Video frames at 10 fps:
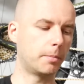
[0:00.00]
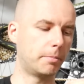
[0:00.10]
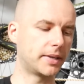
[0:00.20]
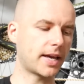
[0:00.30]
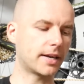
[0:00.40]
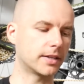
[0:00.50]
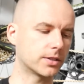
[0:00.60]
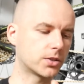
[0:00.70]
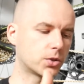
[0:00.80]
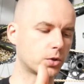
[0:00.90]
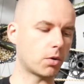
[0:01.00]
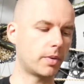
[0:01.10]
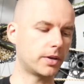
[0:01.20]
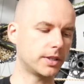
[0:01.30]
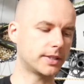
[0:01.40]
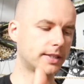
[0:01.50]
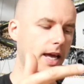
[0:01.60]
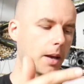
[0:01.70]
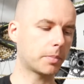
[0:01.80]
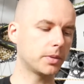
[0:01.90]
bananas, strawberries,
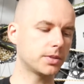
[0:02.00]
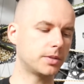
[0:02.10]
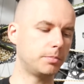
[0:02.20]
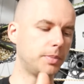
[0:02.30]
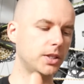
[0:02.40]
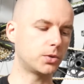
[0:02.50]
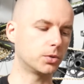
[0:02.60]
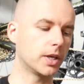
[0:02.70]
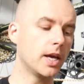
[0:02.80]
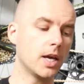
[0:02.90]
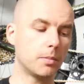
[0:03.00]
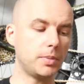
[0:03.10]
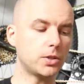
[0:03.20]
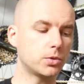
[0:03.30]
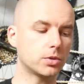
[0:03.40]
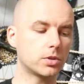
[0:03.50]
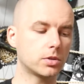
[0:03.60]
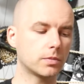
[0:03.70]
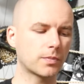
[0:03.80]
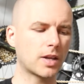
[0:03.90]
apples, beetroot.
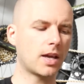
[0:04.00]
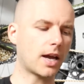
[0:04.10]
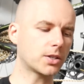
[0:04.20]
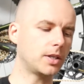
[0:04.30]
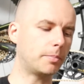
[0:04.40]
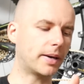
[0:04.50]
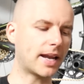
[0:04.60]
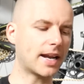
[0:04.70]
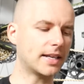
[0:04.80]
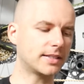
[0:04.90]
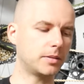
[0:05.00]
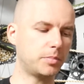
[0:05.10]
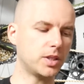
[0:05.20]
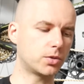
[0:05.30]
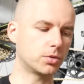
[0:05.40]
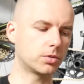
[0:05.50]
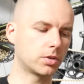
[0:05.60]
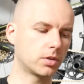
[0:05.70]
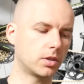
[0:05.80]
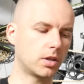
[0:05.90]
Bananas and beetroot,
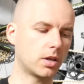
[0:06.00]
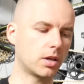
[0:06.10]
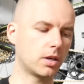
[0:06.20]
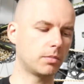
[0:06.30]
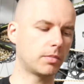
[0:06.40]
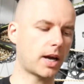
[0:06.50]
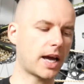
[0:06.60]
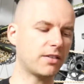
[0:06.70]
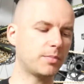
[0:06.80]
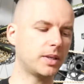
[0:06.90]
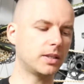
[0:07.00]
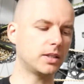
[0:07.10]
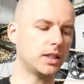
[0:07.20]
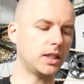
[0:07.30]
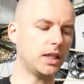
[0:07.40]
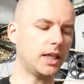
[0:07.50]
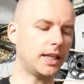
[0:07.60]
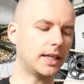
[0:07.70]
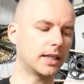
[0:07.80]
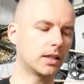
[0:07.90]
I've been
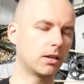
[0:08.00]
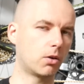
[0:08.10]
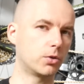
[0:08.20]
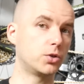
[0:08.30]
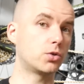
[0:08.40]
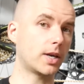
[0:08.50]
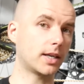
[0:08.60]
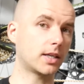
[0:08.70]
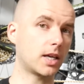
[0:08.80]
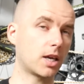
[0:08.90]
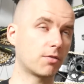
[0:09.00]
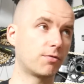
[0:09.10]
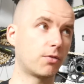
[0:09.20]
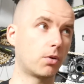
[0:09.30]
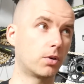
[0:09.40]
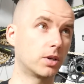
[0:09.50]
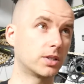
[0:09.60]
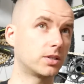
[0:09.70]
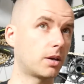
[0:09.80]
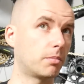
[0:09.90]
eating or drinking for
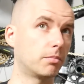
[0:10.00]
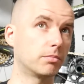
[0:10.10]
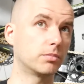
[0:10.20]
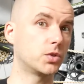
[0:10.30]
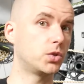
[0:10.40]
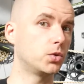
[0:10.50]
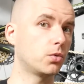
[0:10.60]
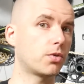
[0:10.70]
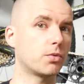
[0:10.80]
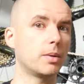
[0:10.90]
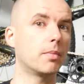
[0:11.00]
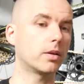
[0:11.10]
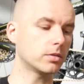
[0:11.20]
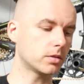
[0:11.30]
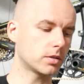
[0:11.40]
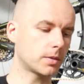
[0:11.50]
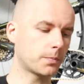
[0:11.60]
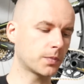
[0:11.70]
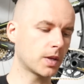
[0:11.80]
some 2-3 months,